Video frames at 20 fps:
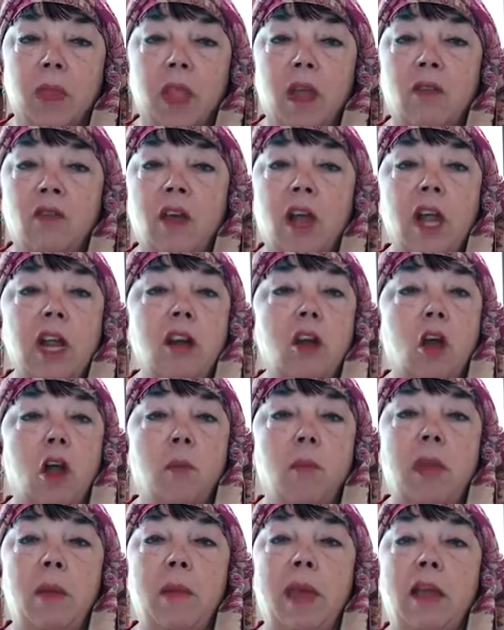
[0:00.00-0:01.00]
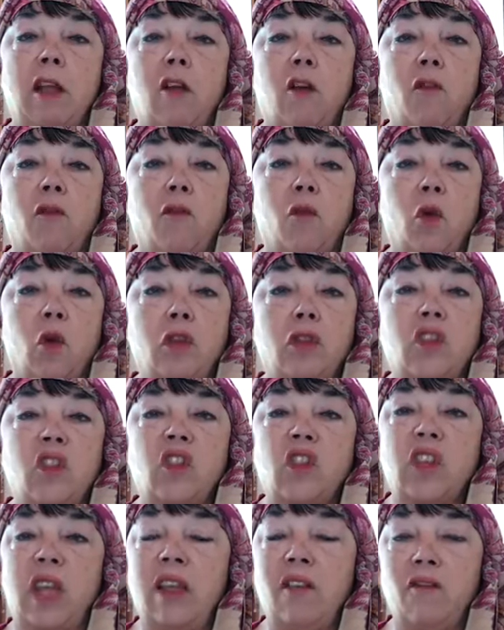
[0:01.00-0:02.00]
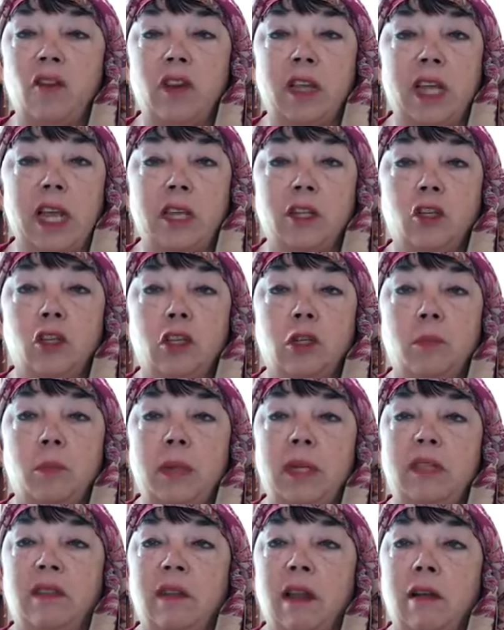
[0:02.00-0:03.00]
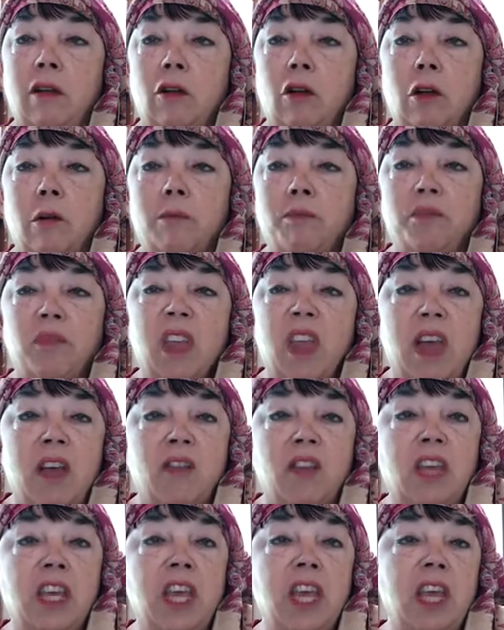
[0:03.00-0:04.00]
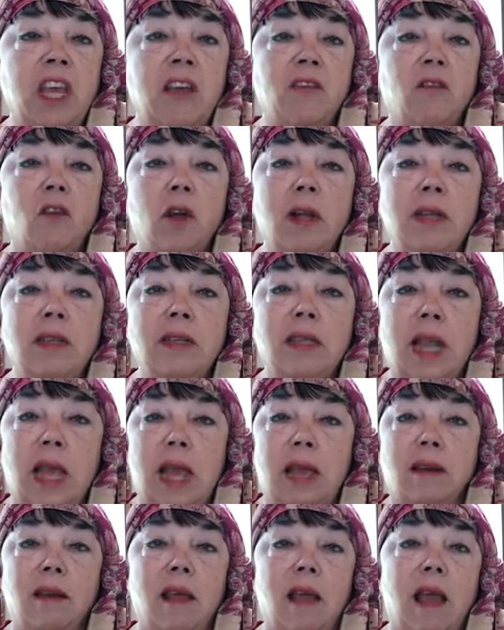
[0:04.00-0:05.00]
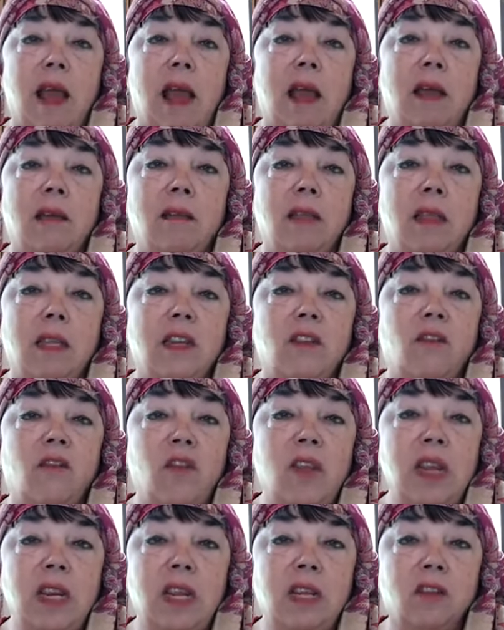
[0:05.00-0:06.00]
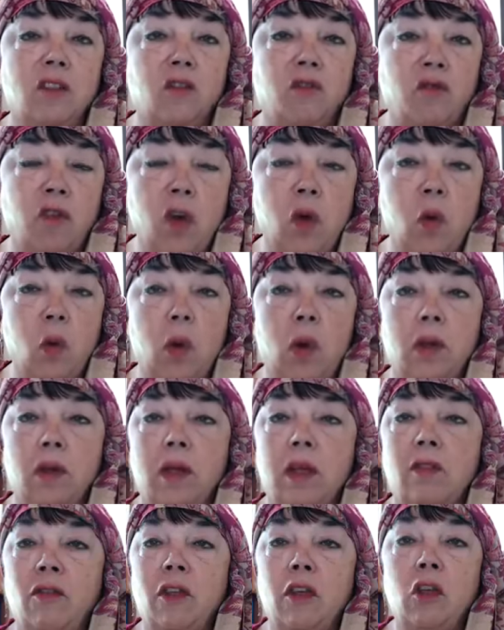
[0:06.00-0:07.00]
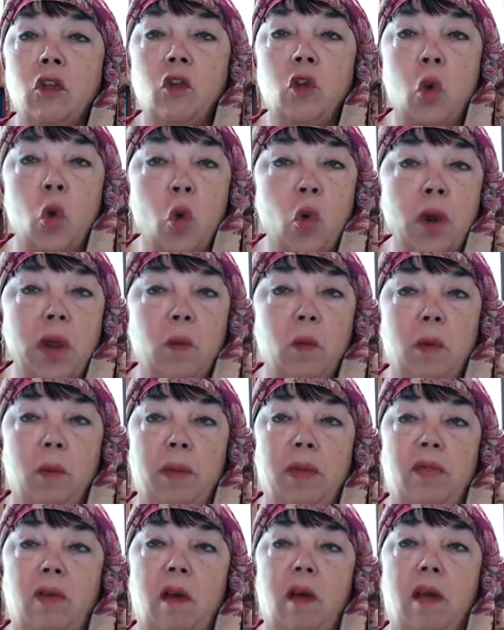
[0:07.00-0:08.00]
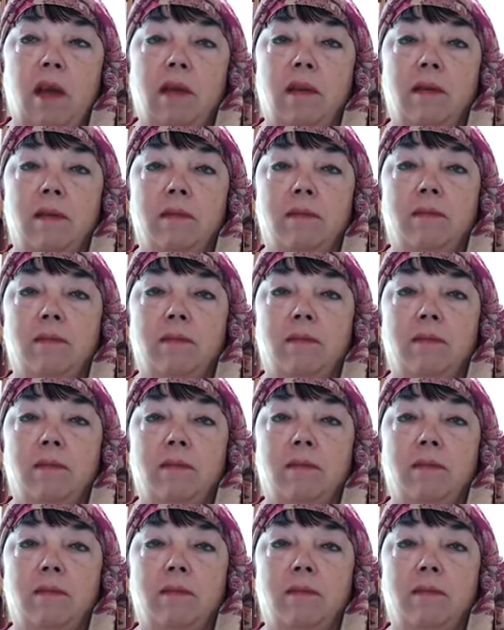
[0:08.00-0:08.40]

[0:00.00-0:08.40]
thine army may go forth safely, and should be succor the king of Graceland, and the defeat his foe, the glory will be thine.